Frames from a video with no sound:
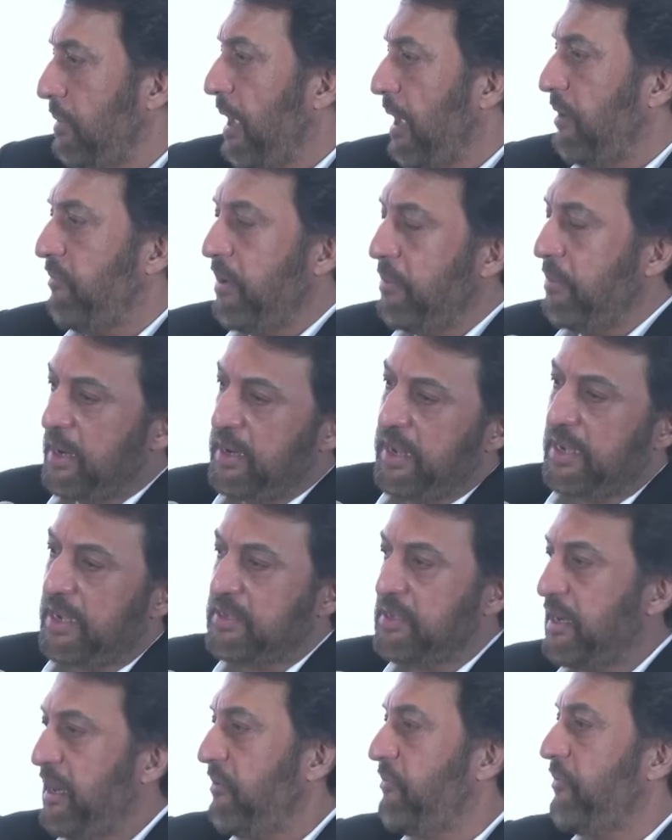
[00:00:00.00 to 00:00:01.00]
everybody has
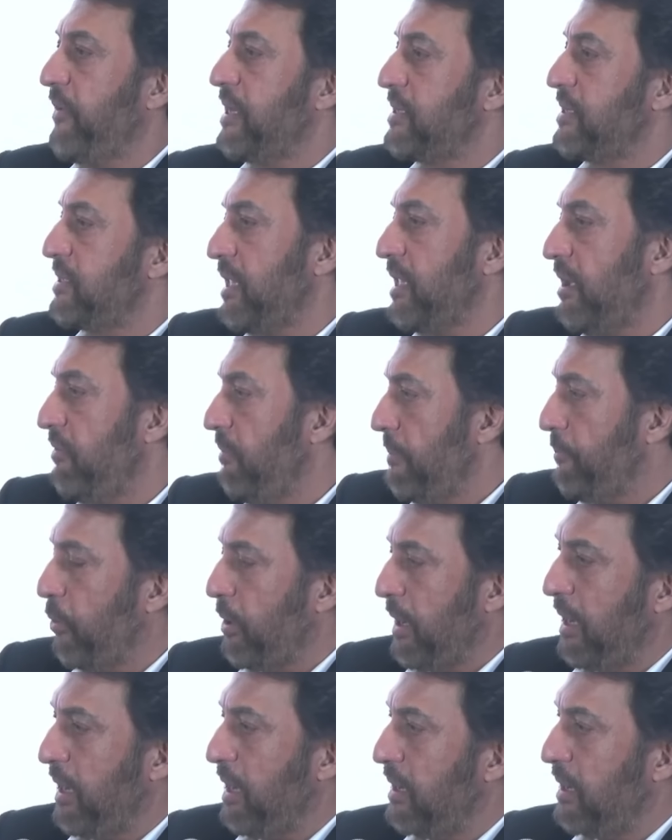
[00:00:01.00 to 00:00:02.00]
a defense and they'll be
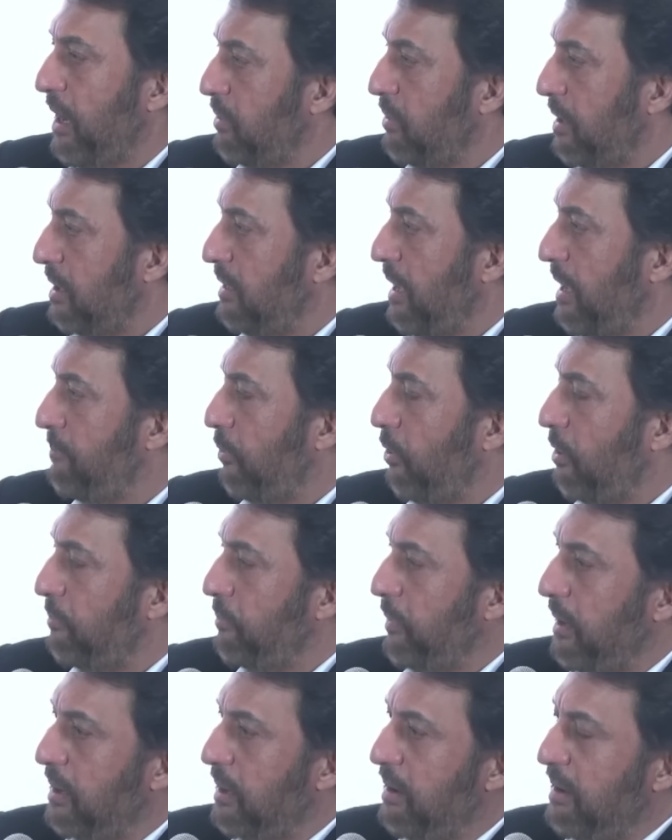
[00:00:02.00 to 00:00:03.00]
putting it out in the
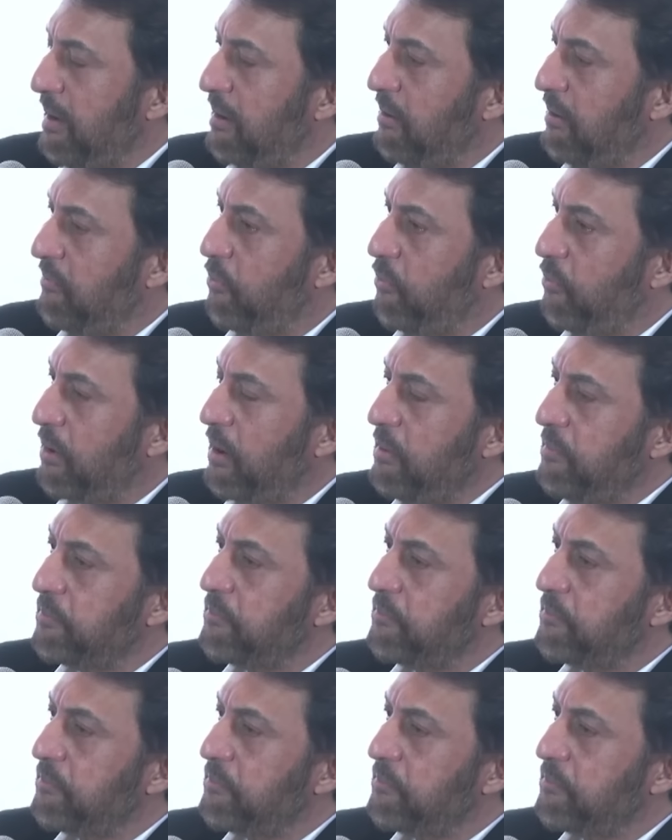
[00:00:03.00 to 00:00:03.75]
appropriate legal fora.